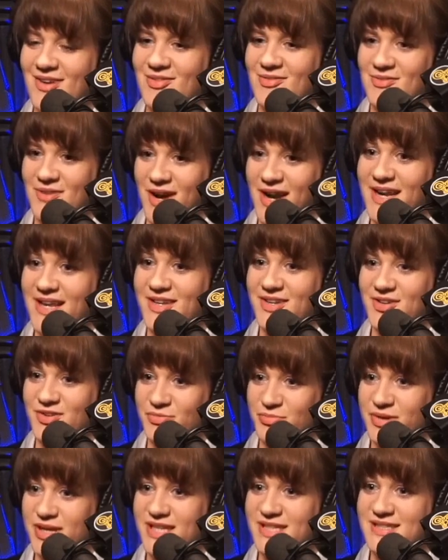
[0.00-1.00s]
writing new
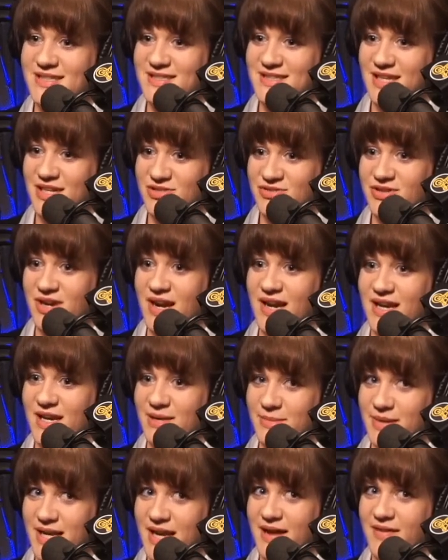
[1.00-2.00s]
bits and trying
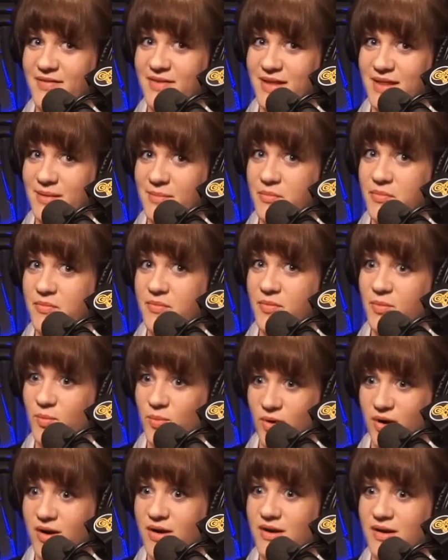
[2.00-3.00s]
them and having them
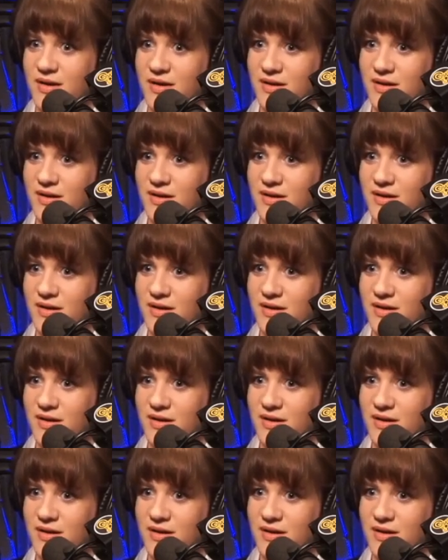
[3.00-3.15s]
work.